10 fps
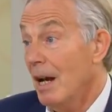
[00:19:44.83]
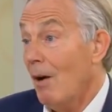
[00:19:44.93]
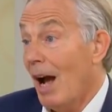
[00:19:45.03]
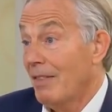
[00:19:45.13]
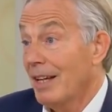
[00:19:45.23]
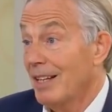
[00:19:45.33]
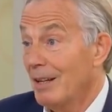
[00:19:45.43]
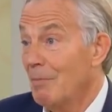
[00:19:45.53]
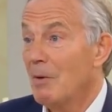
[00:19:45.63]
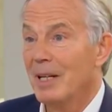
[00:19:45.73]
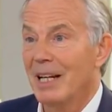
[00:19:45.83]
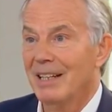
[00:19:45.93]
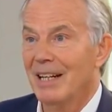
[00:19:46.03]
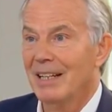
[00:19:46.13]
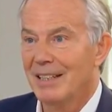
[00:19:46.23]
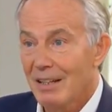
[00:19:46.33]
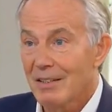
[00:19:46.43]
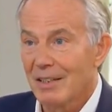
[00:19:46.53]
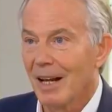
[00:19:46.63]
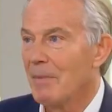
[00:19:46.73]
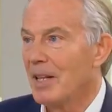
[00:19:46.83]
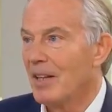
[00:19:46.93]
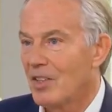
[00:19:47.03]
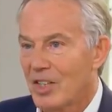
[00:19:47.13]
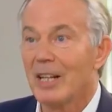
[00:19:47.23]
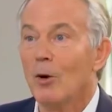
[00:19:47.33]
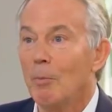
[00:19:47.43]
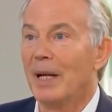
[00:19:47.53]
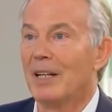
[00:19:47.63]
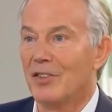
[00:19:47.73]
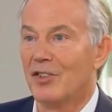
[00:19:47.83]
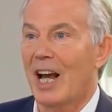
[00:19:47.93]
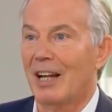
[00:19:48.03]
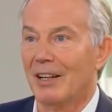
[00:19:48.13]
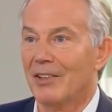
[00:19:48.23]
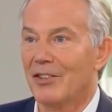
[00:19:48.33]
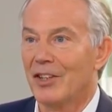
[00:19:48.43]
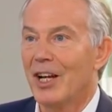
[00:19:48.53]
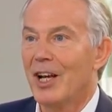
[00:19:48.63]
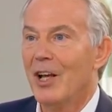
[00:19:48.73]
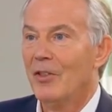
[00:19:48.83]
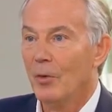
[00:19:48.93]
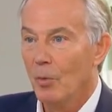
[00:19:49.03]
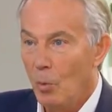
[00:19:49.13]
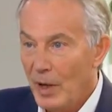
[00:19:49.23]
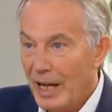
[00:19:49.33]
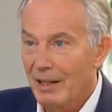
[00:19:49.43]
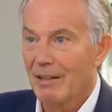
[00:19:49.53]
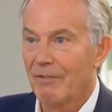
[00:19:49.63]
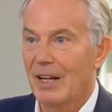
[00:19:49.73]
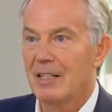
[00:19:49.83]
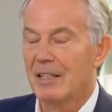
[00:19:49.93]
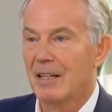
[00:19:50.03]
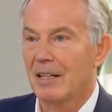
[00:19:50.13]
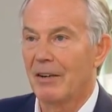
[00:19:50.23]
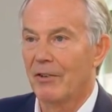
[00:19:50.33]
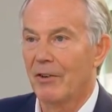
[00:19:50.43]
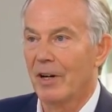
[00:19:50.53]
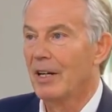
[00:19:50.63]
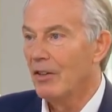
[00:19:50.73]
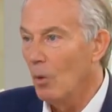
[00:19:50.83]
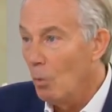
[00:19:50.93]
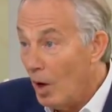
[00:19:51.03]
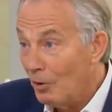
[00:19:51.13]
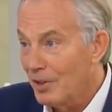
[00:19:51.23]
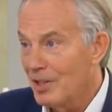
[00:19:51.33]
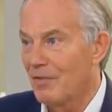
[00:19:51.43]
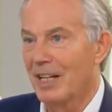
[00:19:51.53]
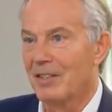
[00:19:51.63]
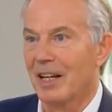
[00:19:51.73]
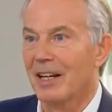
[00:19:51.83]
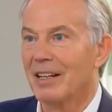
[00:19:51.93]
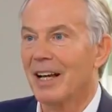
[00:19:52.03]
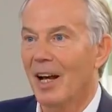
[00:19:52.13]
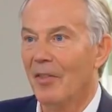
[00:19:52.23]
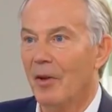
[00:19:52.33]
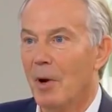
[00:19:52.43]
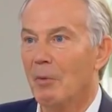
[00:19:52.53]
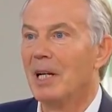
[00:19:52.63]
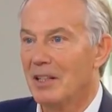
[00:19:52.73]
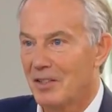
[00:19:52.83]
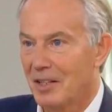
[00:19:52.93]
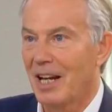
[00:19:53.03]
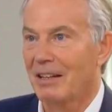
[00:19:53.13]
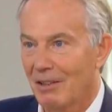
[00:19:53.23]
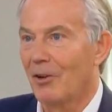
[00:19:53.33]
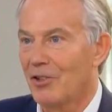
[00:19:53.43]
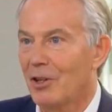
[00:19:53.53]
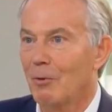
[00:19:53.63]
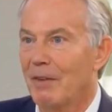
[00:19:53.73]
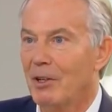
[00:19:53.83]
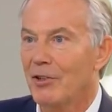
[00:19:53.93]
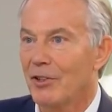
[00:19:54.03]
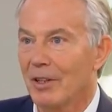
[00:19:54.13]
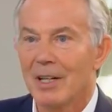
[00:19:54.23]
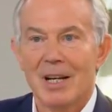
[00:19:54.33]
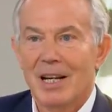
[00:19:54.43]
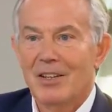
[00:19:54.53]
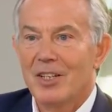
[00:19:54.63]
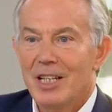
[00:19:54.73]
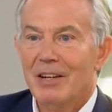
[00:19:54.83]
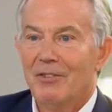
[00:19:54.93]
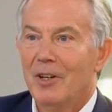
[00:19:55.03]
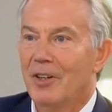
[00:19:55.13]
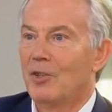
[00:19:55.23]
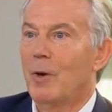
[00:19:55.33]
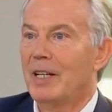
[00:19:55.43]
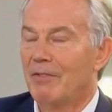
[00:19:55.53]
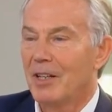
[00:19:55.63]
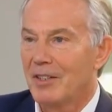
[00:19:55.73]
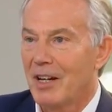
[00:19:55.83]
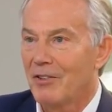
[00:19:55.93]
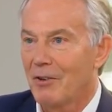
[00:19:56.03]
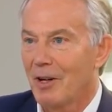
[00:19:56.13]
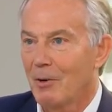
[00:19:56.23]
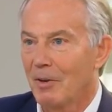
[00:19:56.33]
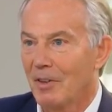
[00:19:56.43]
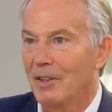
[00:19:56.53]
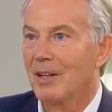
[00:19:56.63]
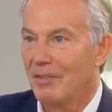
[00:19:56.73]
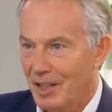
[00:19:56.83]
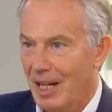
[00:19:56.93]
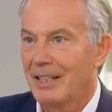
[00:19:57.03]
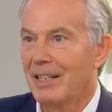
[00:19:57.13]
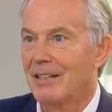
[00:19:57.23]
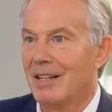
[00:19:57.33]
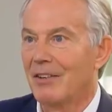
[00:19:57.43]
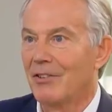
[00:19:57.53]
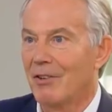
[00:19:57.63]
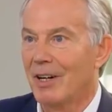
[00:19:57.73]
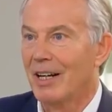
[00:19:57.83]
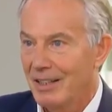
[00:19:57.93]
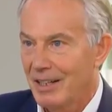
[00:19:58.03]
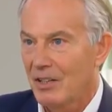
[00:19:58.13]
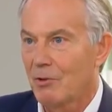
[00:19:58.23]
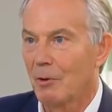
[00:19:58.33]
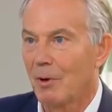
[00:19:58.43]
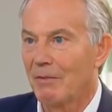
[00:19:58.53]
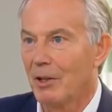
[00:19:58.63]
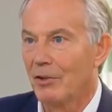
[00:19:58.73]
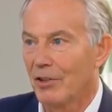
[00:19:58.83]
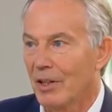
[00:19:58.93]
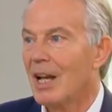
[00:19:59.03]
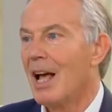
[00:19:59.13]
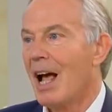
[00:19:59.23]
No, I think at the moment it doesn't. I mean, the single biggest challenge that we are going to face as a country, the world is facing at the moment, is the technological revolution. It's literally the 21st century equivalent of the 19th century industrial revolution.